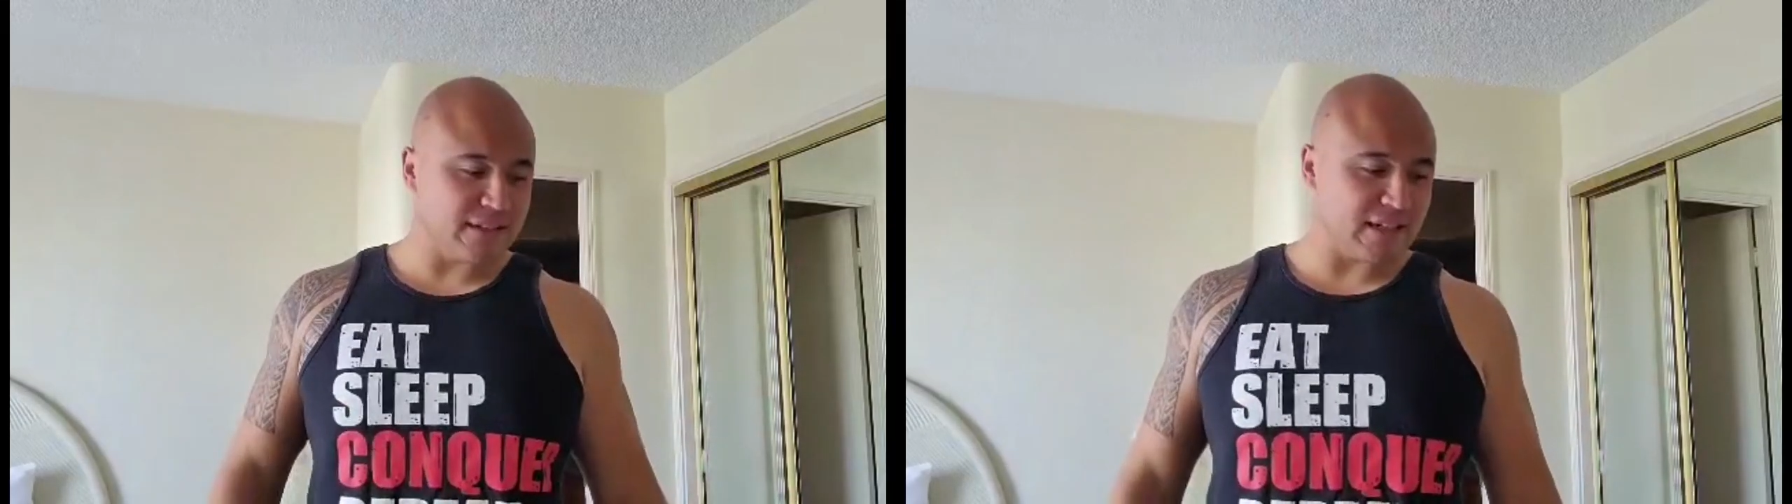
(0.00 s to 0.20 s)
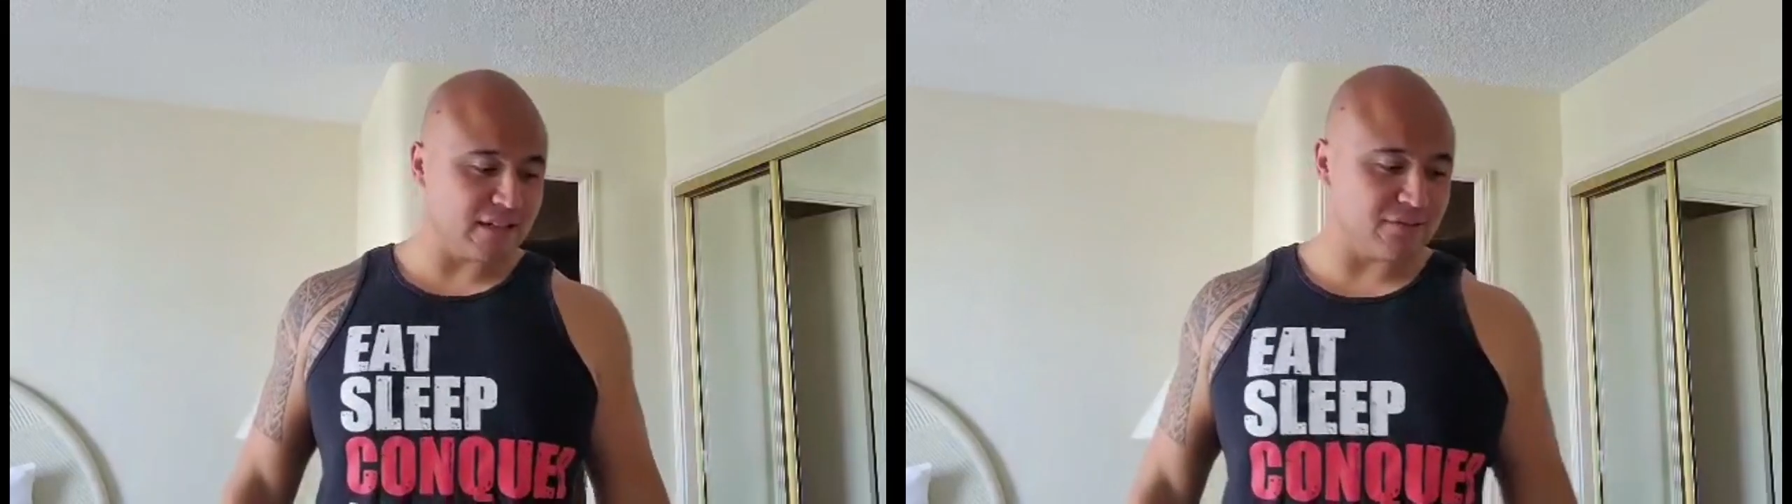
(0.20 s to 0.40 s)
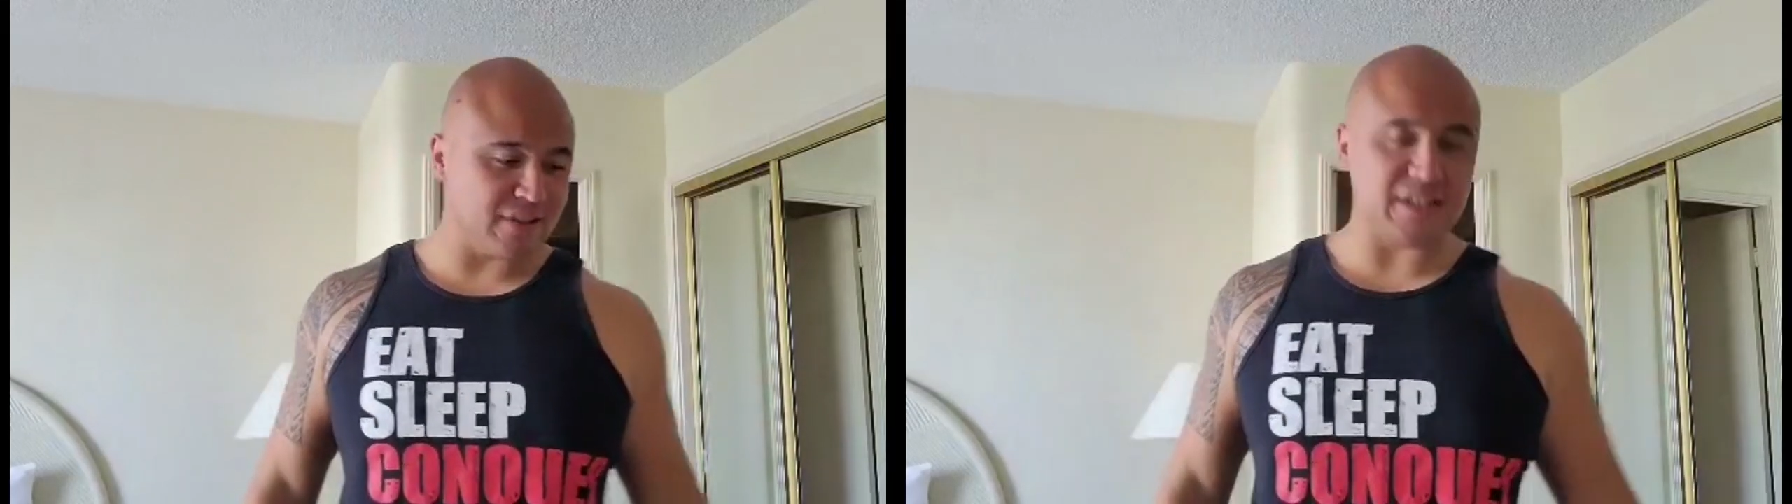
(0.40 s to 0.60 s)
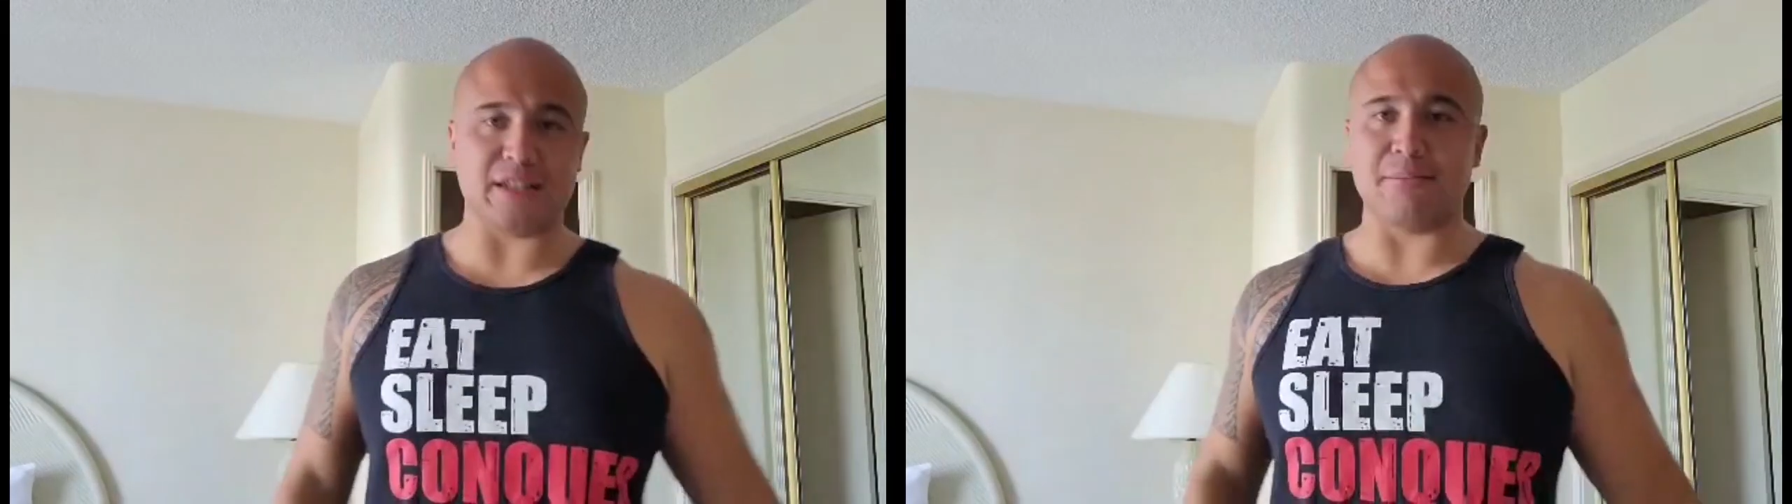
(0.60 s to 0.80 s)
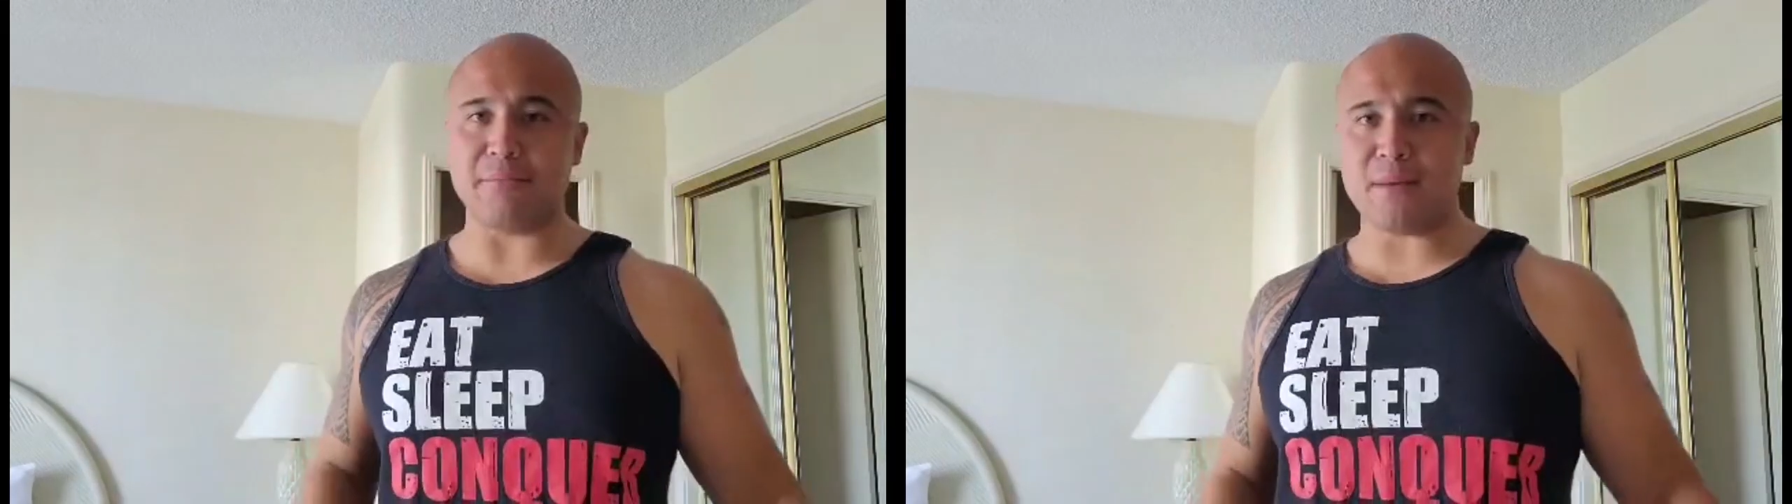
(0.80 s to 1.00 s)
we have
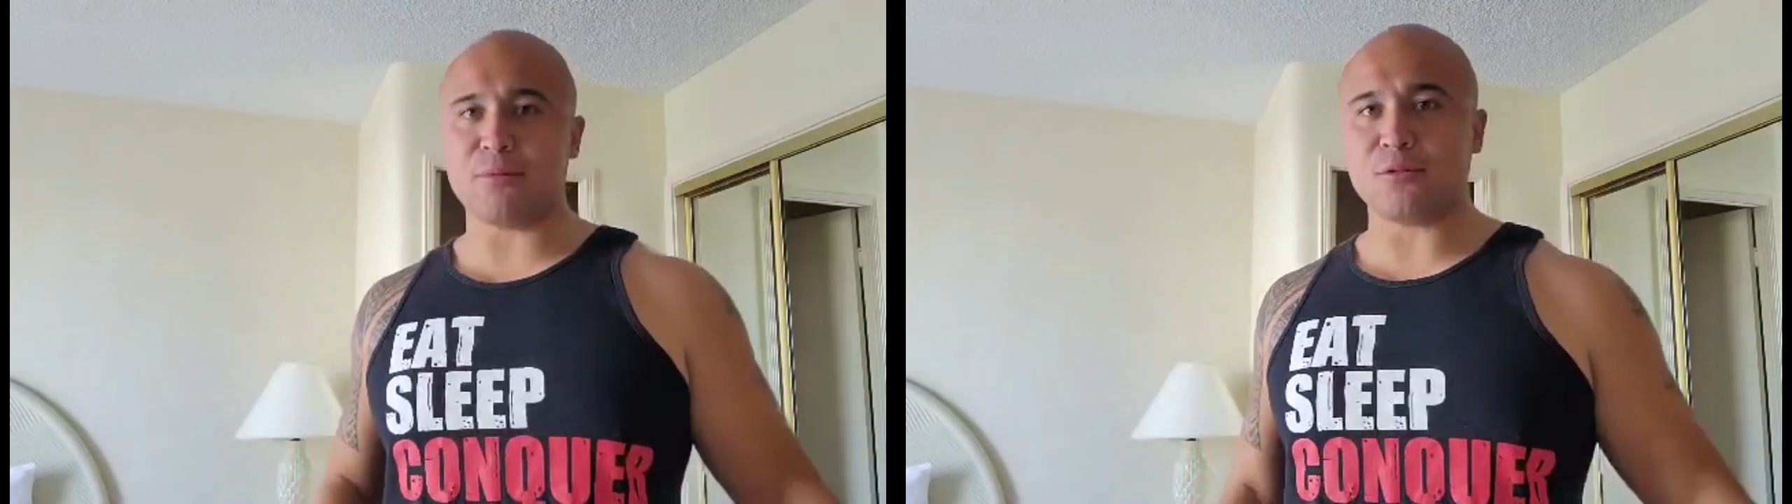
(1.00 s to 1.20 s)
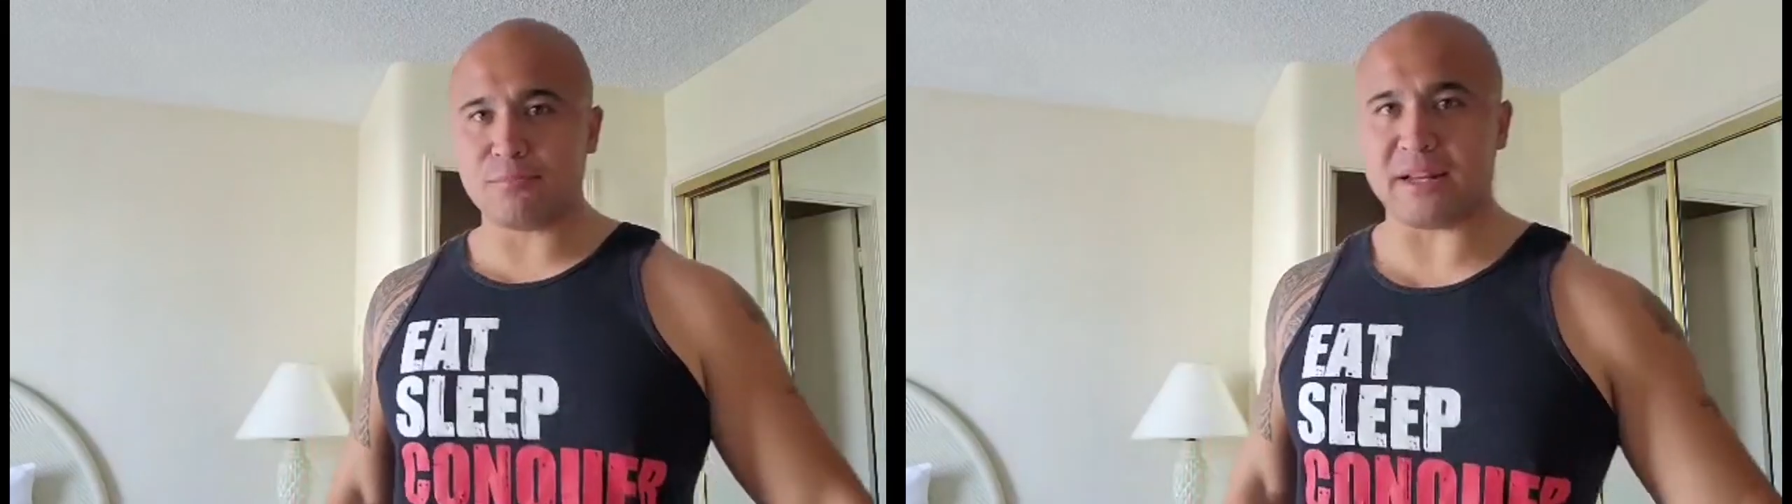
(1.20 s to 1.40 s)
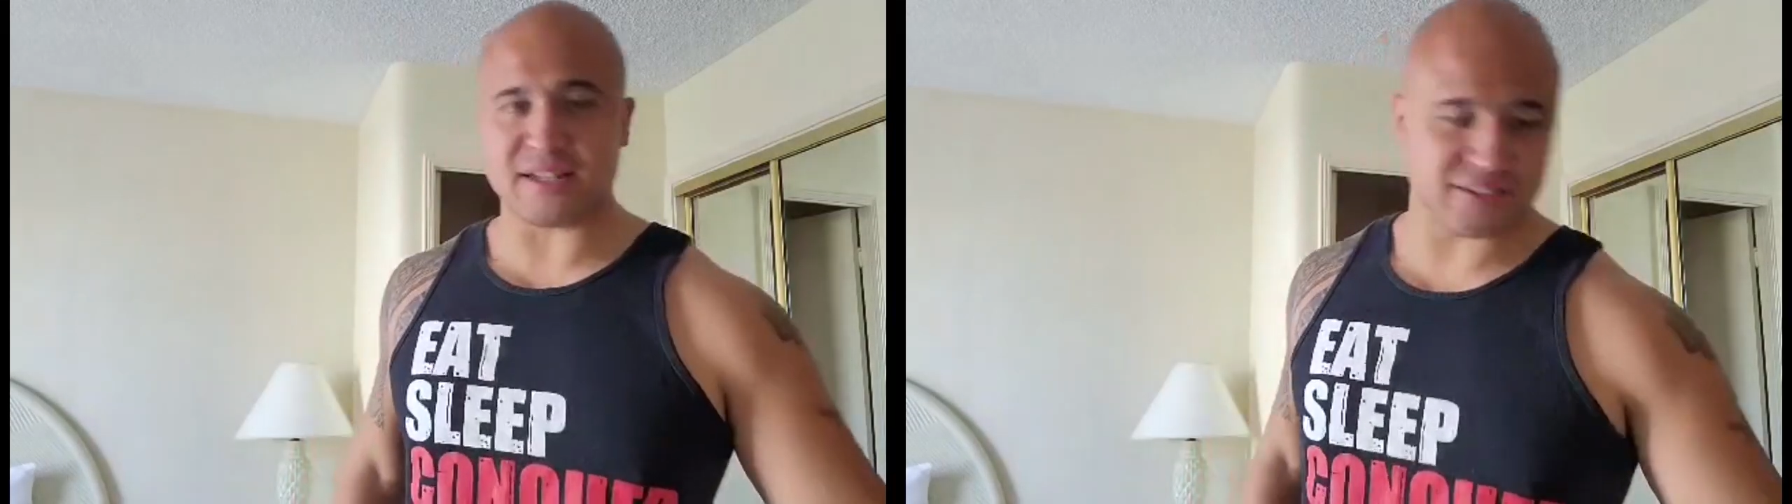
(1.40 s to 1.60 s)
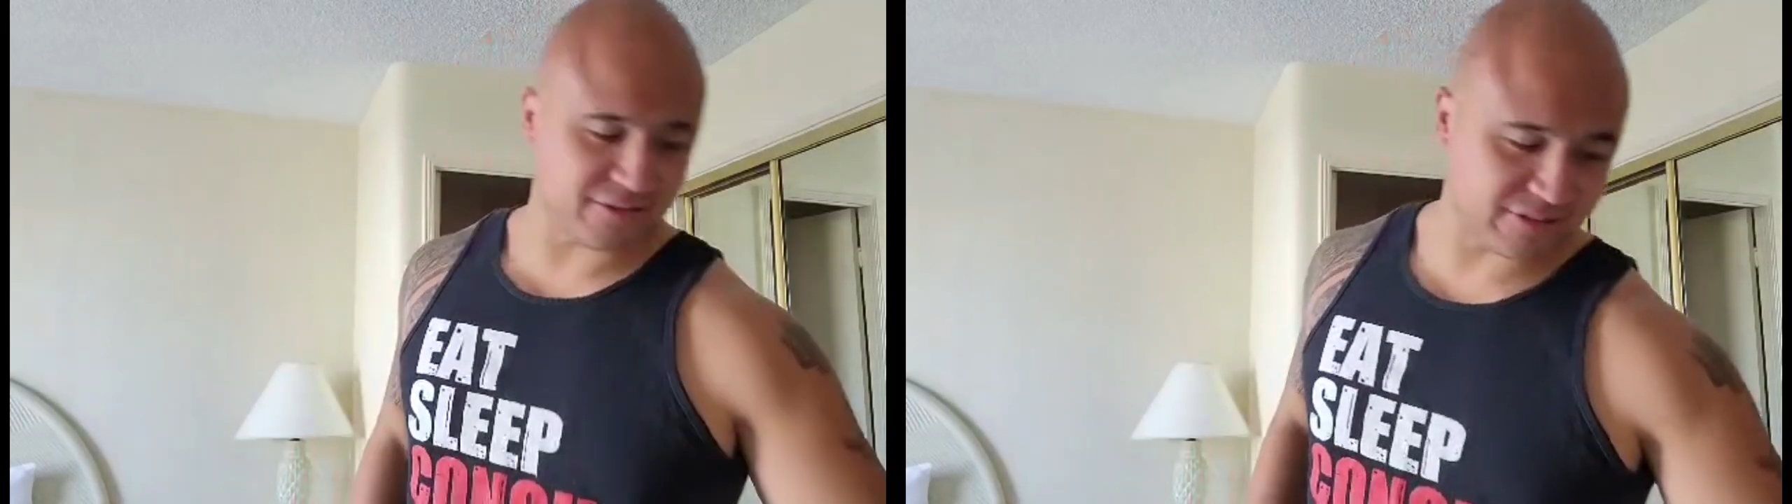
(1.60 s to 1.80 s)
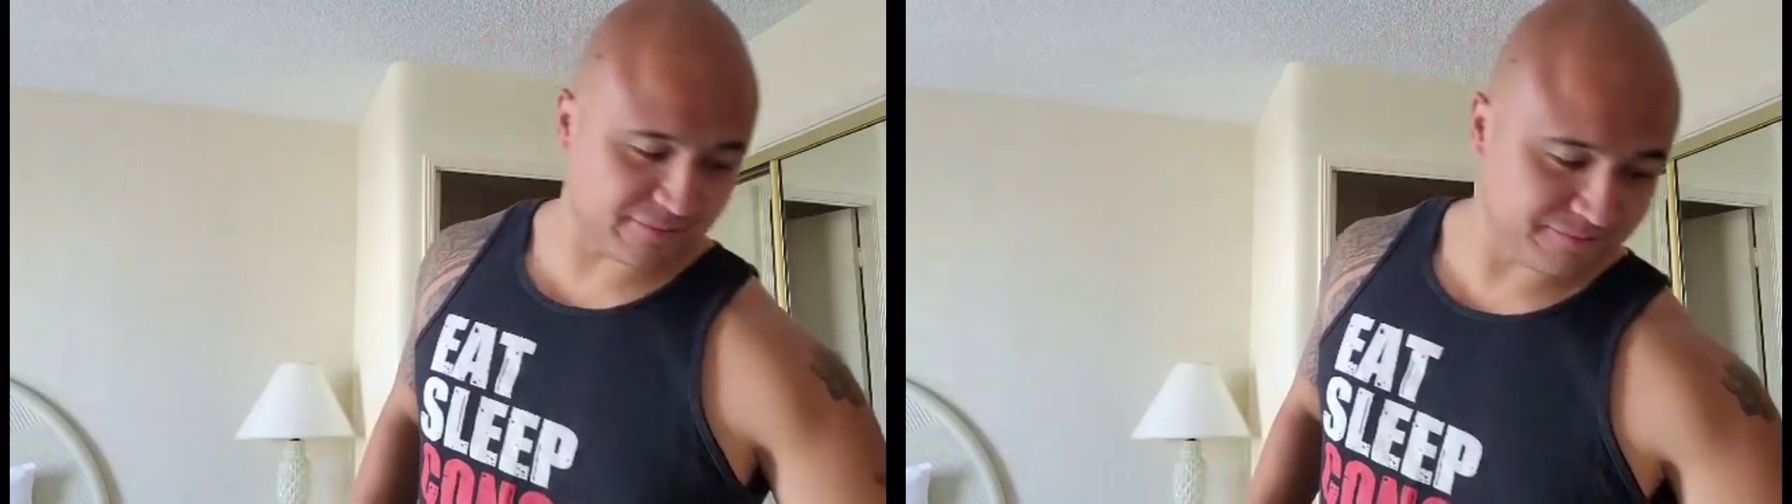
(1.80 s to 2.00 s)
the maple bacon
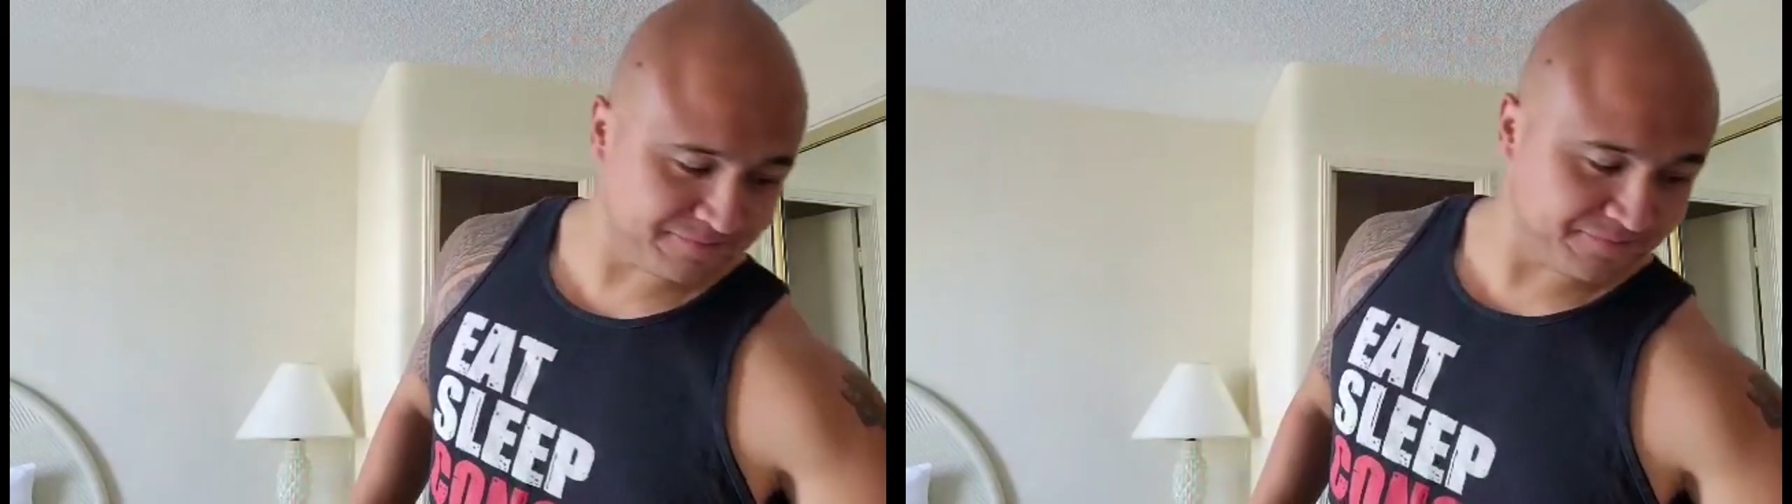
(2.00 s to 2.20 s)
donut.